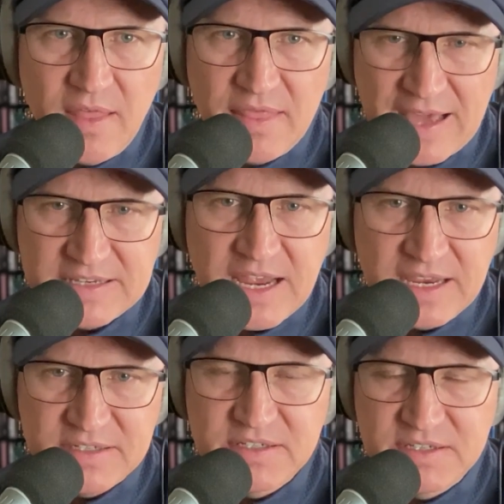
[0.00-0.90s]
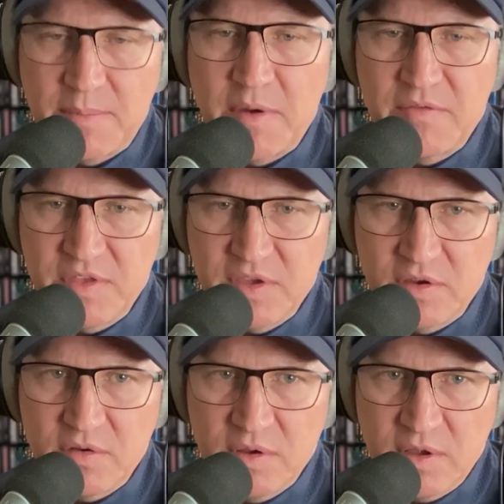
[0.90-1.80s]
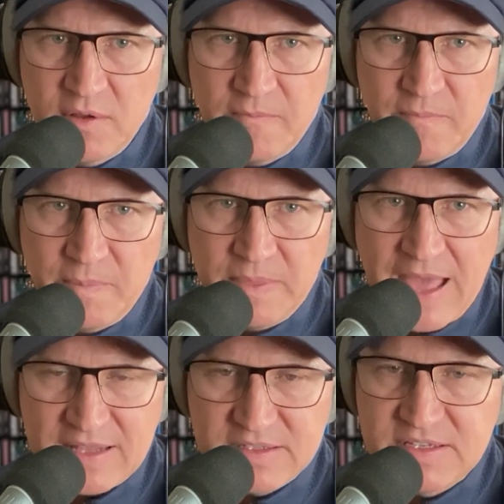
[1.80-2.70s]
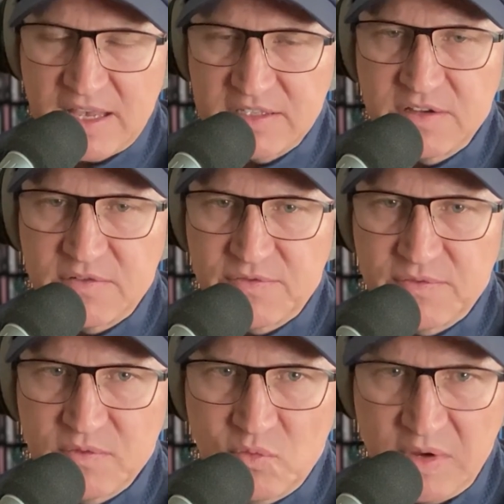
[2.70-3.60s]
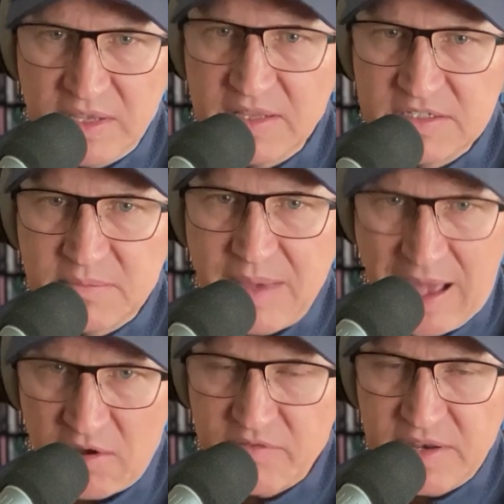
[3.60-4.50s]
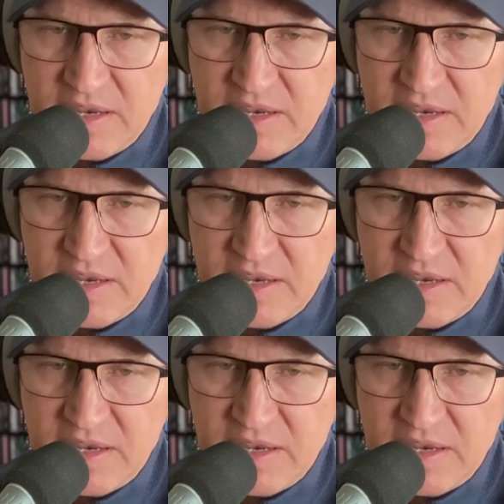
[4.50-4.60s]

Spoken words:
that takes some of that sense of realism out of it.